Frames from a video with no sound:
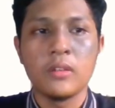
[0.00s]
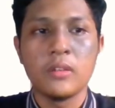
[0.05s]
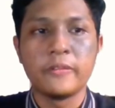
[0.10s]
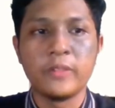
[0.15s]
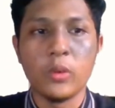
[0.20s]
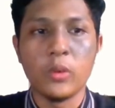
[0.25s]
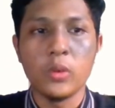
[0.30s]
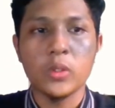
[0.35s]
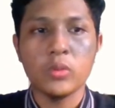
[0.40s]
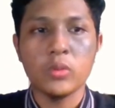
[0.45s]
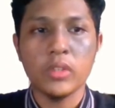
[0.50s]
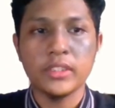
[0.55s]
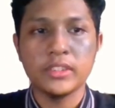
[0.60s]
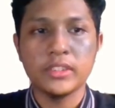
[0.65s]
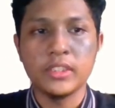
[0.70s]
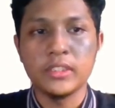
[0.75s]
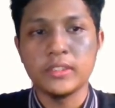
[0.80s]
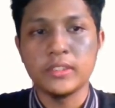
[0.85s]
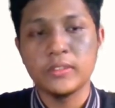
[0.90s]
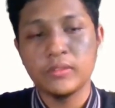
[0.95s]
For
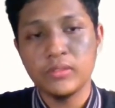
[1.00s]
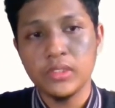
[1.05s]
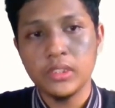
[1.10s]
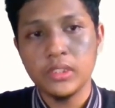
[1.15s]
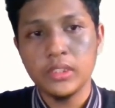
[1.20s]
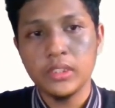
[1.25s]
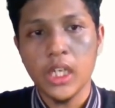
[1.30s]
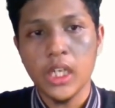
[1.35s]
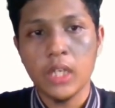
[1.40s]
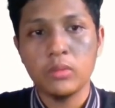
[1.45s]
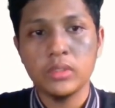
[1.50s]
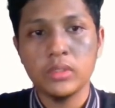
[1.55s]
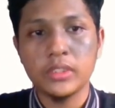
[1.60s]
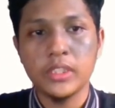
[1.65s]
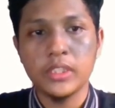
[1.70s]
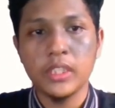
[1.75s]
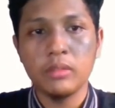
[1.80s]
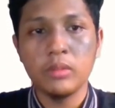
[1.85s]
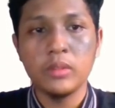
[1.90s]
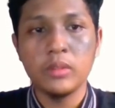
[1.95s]
question 3, I was
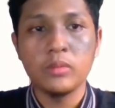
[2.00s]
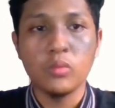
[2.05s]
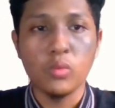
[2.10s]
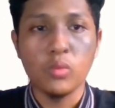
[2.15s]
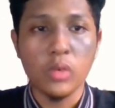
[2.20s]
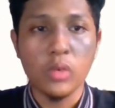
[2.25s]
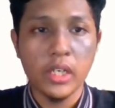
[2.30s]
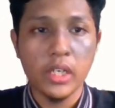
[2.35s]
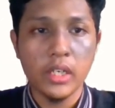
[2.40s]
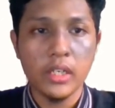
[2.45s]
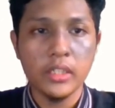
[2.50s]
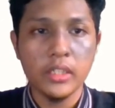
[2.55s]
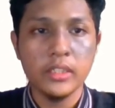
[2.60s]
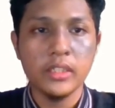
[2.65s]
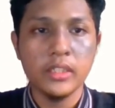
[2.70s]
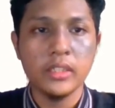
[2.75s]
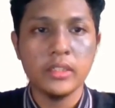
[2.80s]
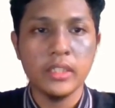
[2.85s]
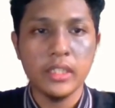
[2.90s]
given y